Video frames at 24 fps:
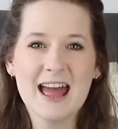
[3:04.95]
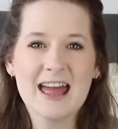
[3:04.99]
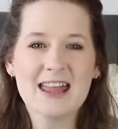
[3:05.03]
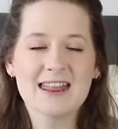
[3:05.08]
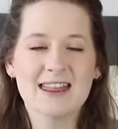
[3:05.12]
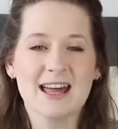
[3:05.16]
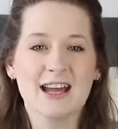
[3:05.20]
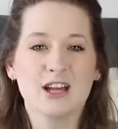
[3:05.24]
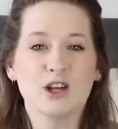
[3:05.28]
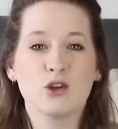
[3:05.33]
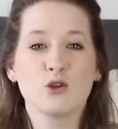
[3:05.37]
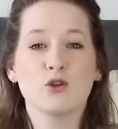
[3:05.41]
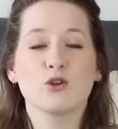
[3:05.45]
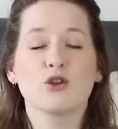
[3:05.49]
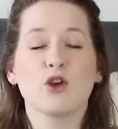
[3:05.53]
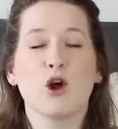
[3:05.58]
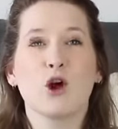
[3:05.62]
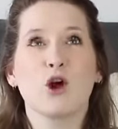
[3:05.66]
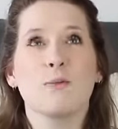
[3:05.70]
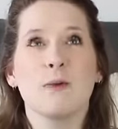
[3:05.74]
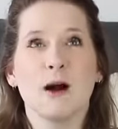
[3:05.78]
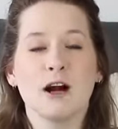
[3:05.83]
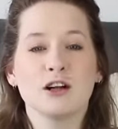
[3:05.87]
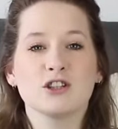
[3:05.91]
Thank you
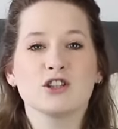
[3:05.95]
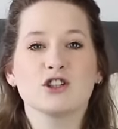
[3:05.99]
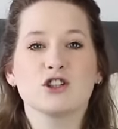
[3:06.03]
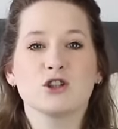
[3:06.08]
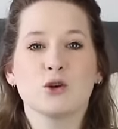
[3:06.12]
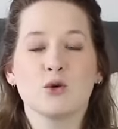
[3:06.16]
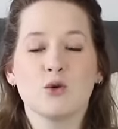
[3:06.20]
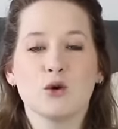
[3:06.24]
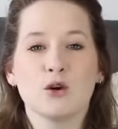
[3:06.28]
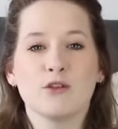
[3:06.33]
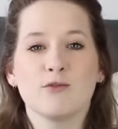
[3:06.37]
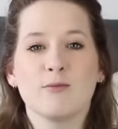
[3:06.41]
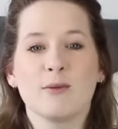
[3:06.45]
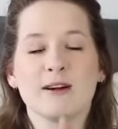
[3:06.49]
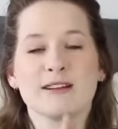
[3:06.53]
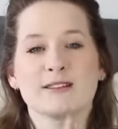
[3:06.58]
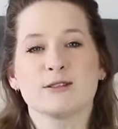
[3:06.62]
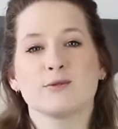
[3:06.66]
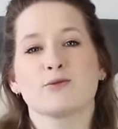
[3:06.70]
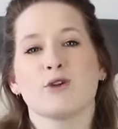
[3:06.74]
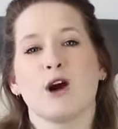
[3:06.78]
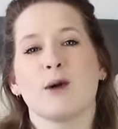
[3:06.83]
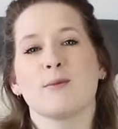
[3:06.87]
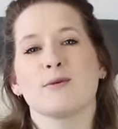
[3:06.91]
so much to all of my
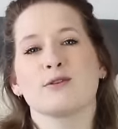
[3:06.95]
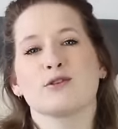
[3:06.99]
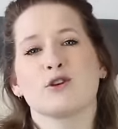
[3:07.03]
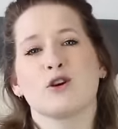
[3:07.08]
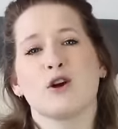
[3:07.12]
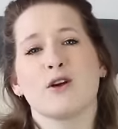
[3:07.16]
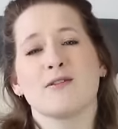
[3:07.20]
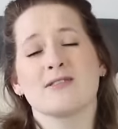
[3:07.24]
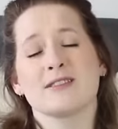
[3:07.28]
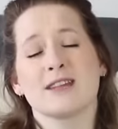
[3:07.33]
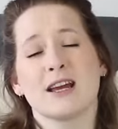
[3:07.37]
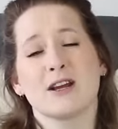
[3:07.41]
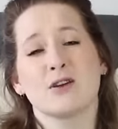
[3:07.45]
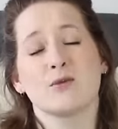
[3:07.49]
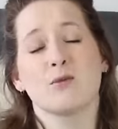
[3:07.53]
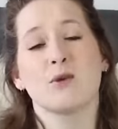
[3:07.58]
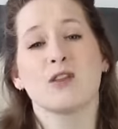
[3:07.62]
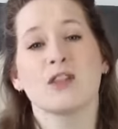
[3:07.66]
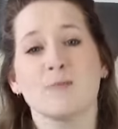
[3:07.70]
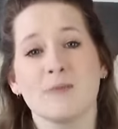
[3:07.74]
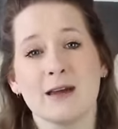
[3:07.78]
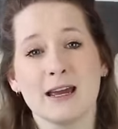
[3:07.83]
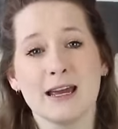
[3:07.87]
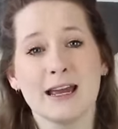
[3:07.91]
subscribers who have stayed
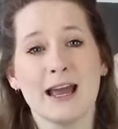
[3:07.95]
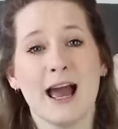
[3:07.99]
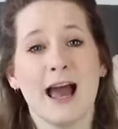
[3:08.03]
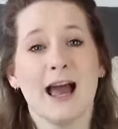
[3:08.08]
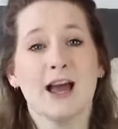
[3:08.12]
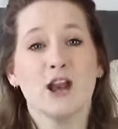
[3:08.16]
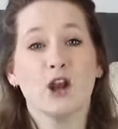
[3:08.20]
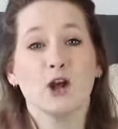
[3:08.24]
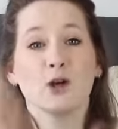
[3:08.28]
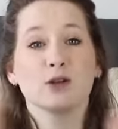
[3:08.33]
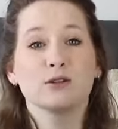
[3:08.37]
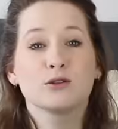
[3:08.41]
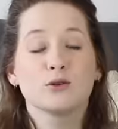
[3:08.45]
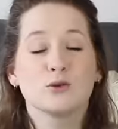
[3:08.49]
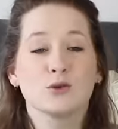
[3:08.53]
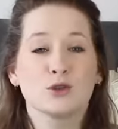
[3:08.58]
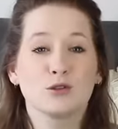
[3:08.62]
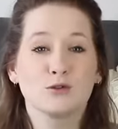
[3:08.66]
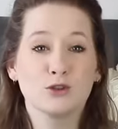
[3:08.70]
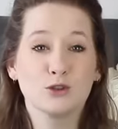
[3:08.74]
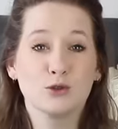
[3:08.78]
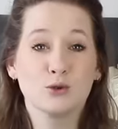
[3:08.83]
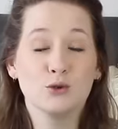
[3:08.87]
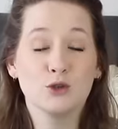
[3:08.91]
with me. Hello to all
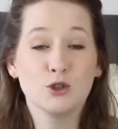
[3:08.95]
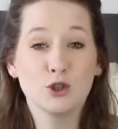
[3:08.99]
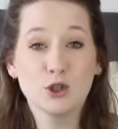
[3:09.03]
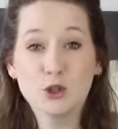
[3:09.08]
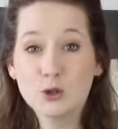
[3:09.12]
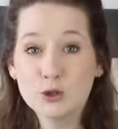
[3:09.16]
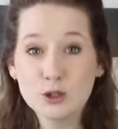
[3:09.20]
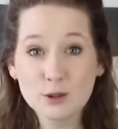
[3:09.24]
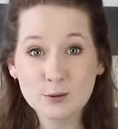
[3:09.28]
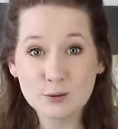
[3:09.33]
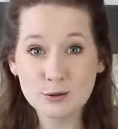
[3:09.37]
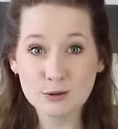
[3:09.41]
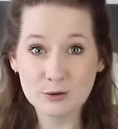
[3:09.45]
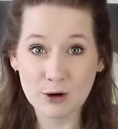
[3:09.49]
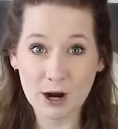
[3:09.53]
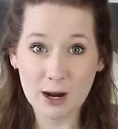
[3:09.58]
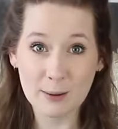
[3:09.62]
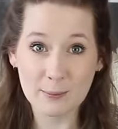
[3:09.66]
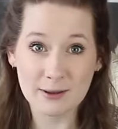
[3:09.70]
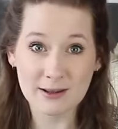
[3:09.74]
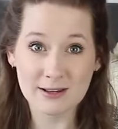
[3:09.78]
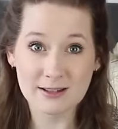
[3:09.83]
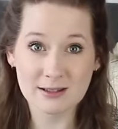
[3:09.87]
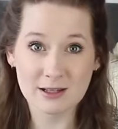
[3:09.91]
of you new
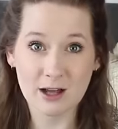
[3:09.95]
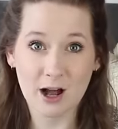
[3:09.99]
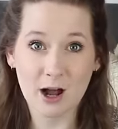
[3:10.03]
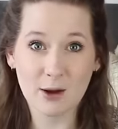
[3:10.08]
subscribers.